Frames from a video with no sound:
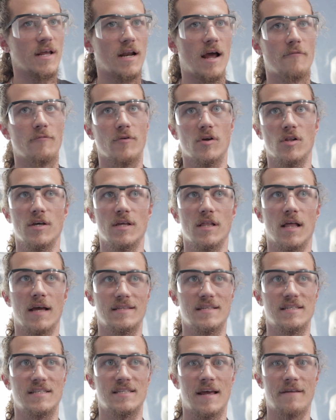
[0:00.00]
I really
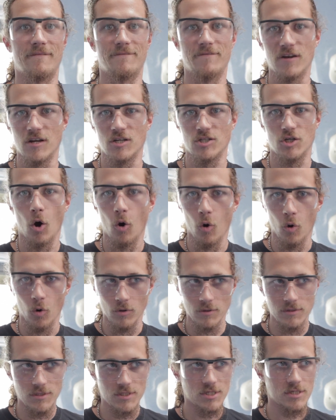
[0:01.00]
like to set finish
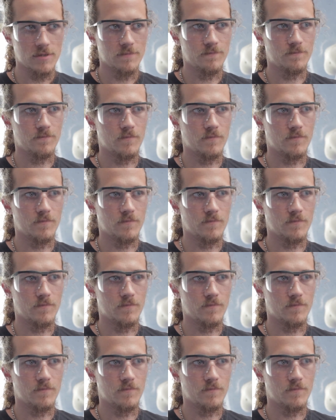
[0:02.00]
holds.